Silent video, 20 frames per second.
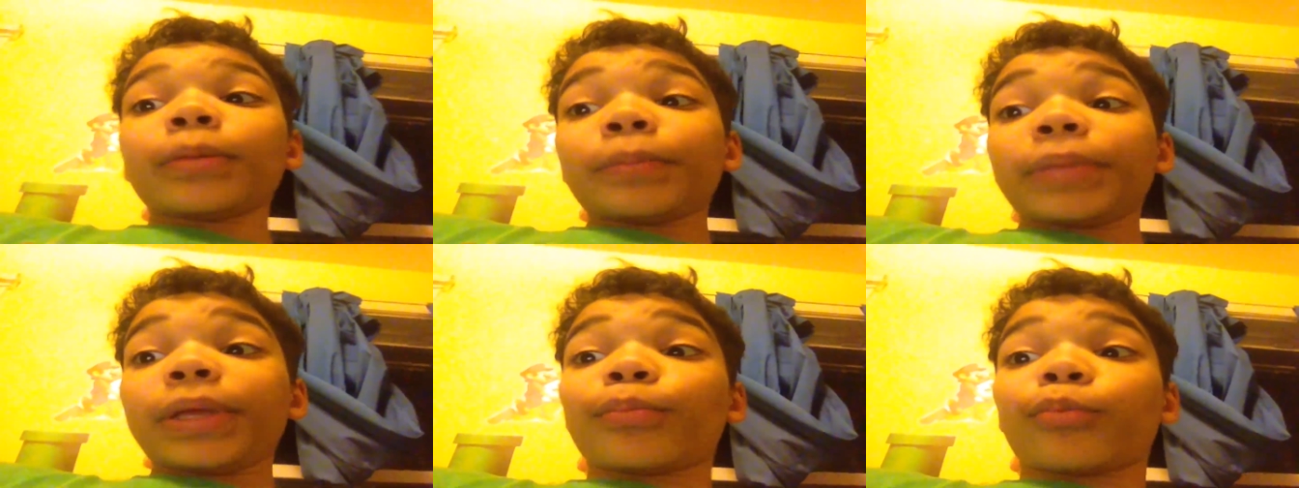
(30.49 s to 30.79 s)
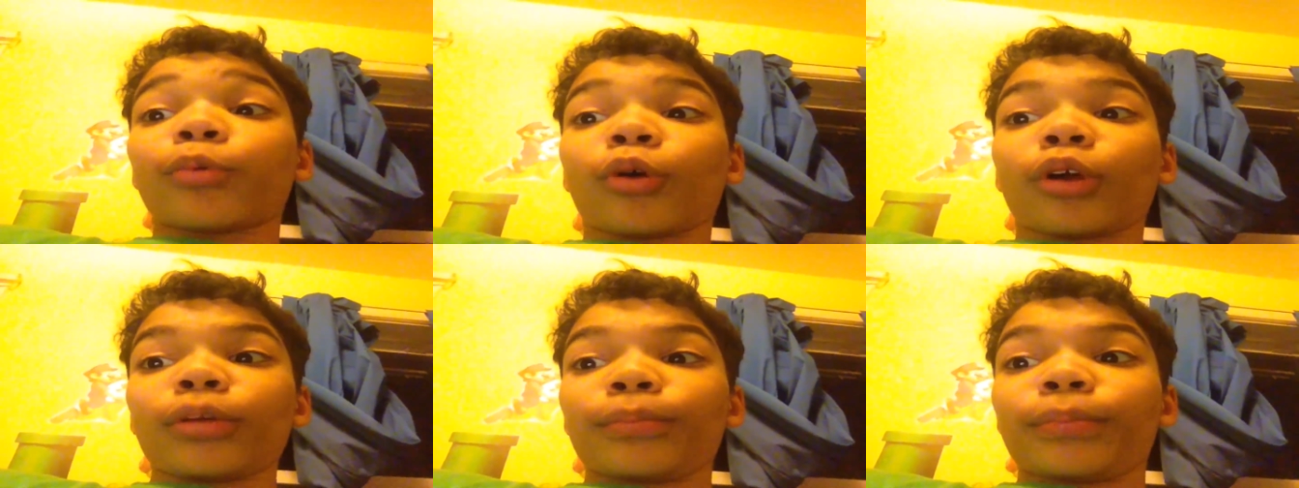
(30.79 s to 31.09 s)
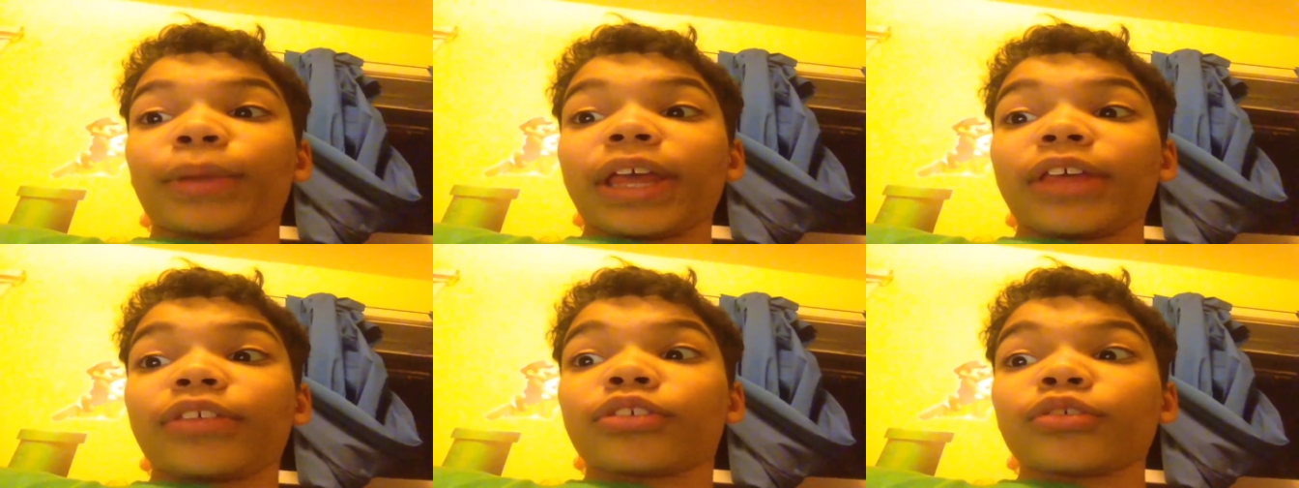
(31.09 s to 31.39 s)
People are
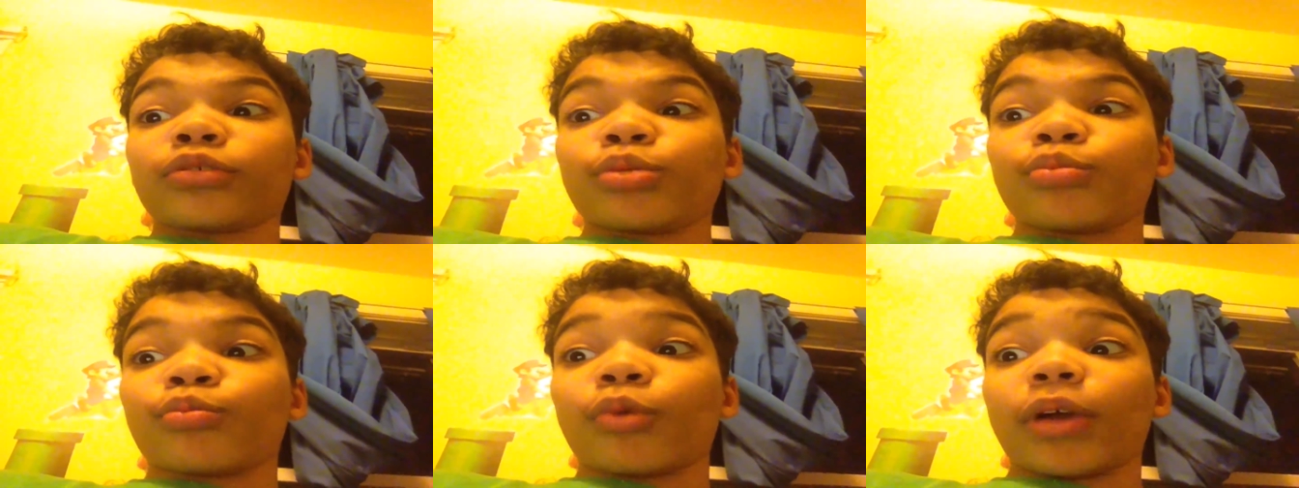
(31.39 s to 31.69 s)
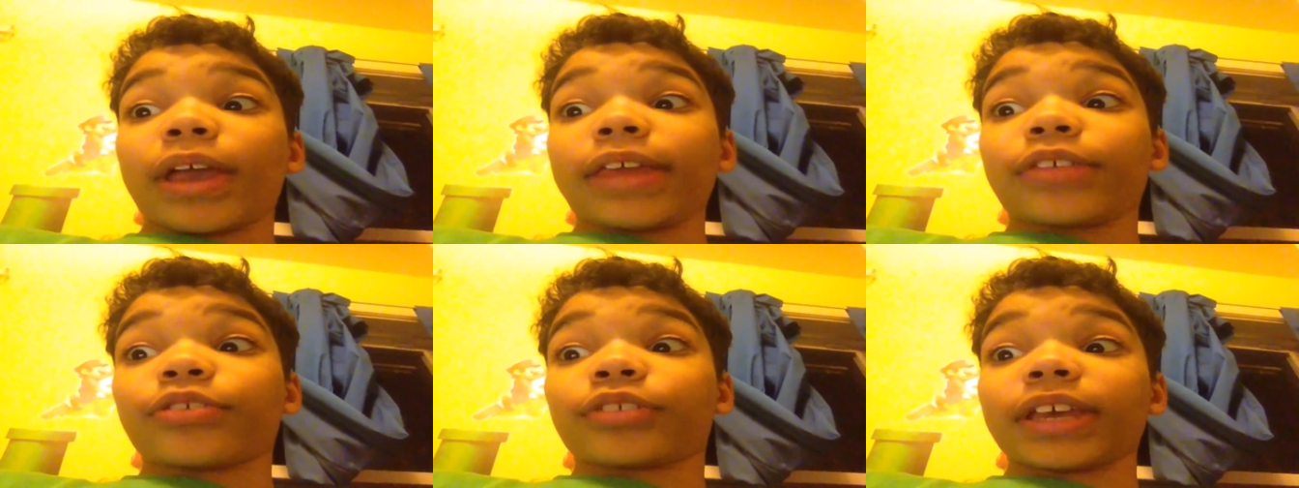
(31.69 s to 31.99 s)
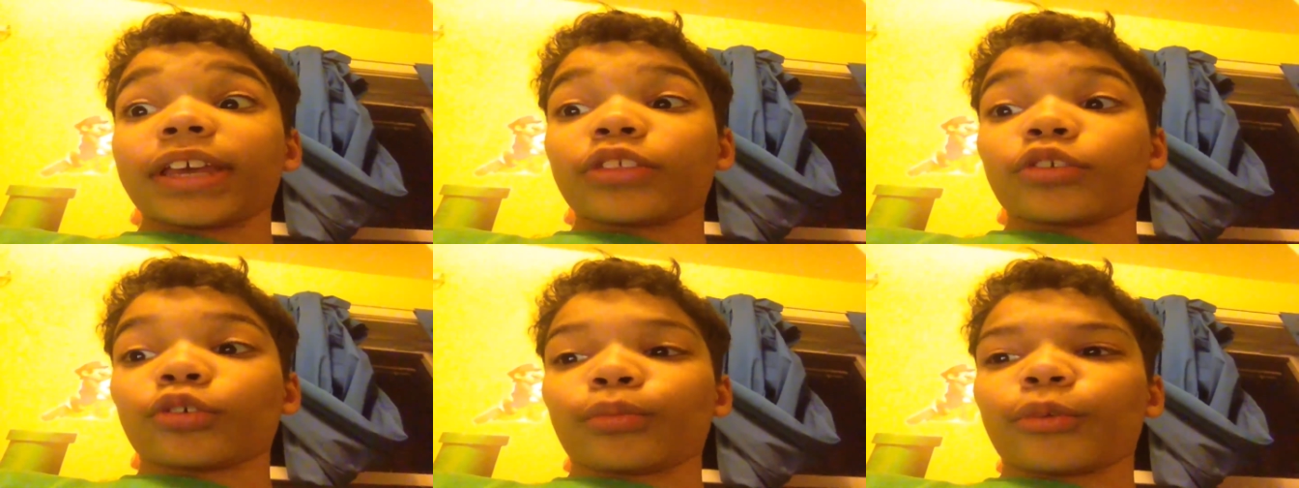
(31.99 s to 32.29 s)
basically
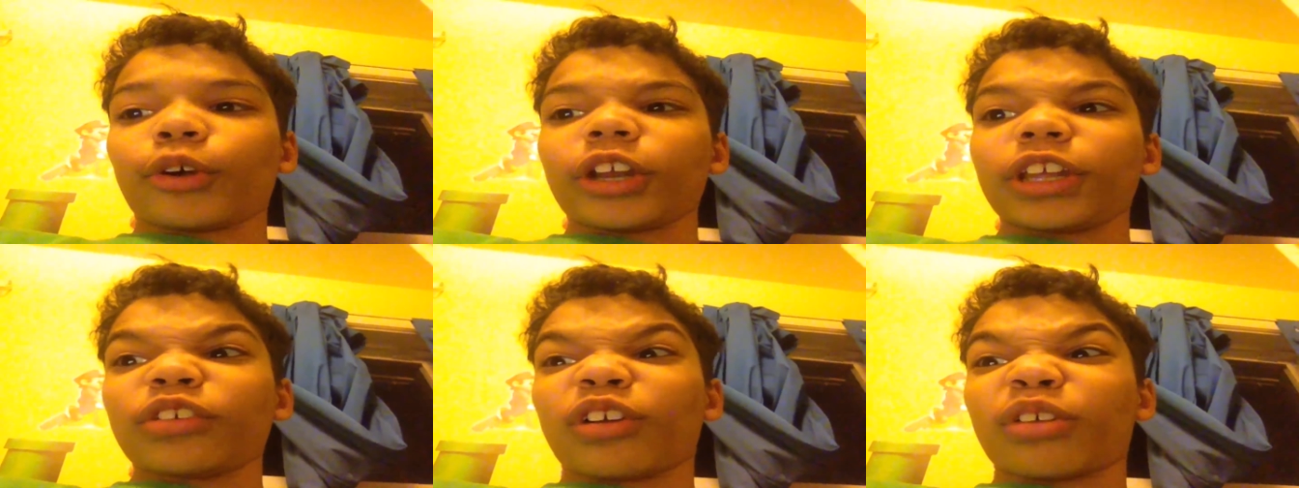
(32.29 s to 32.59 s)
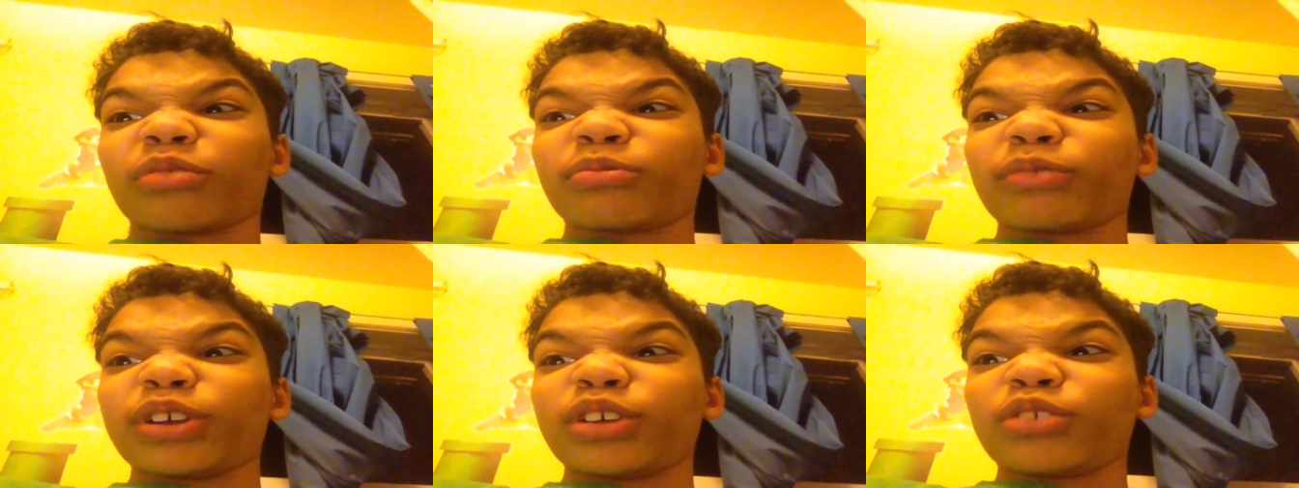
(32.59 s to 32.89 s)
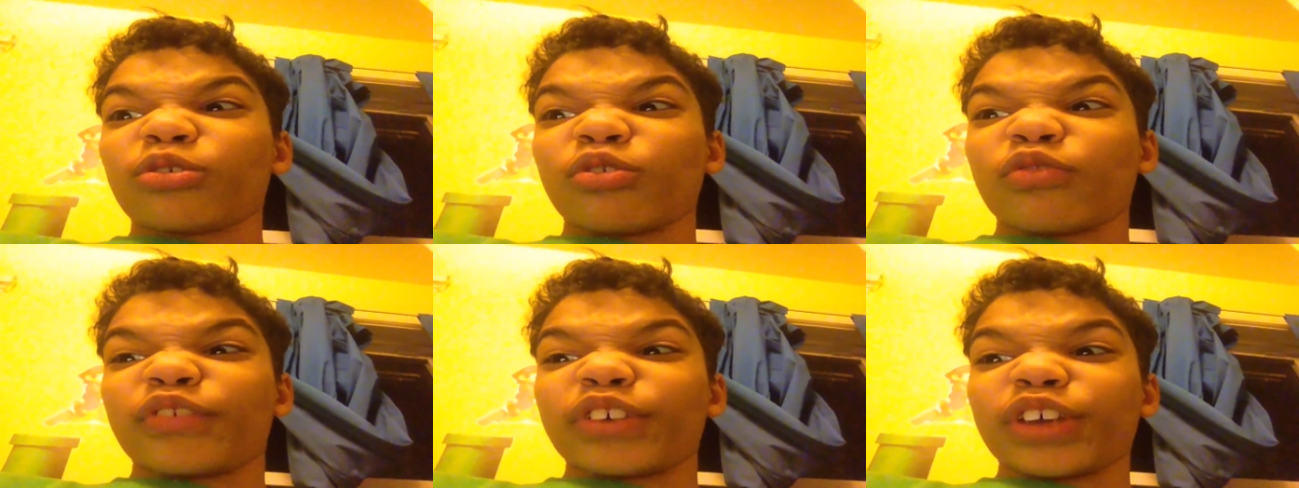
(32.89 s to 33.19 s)
wasting their money on
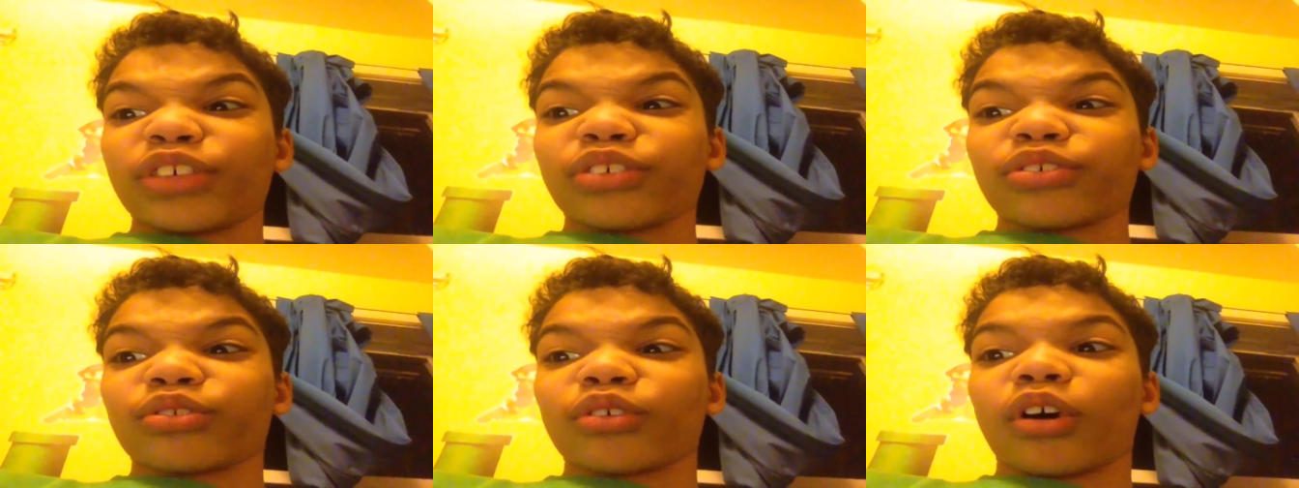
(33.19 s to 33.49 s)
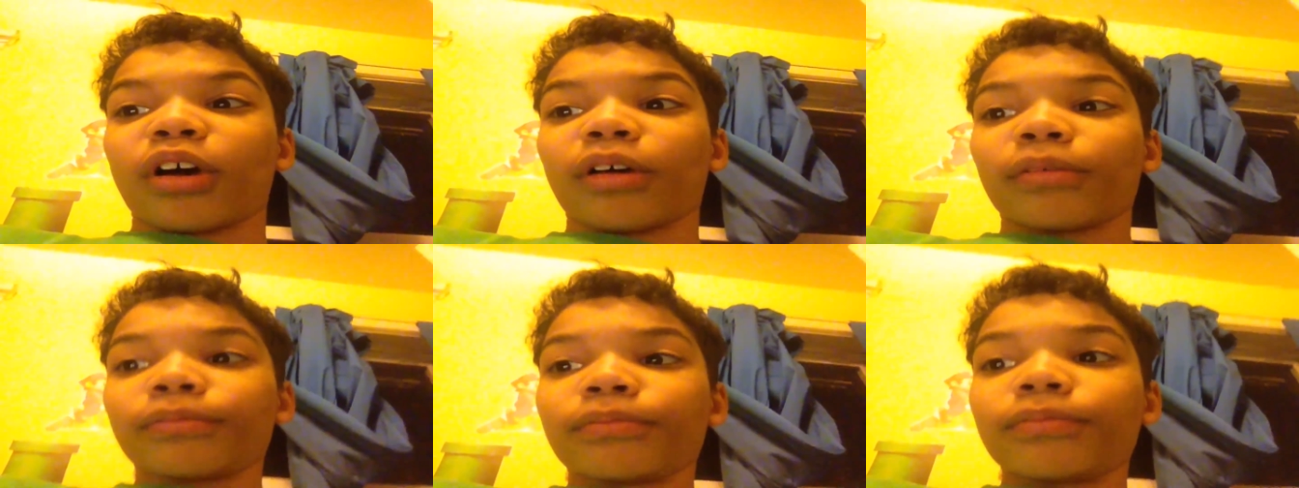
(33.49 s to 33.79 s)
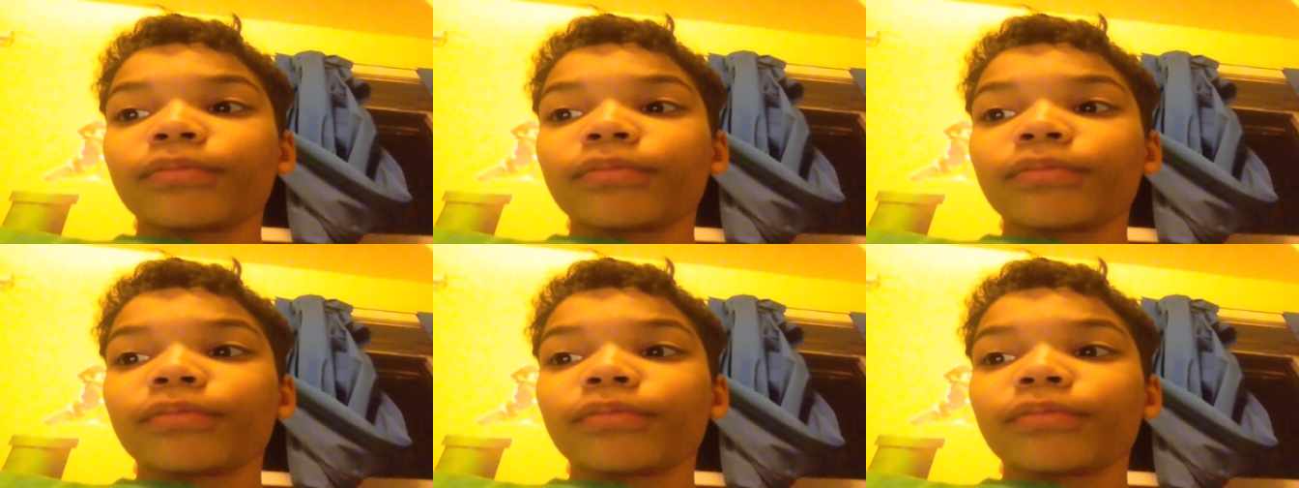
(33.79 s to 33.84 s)
Windows Vista.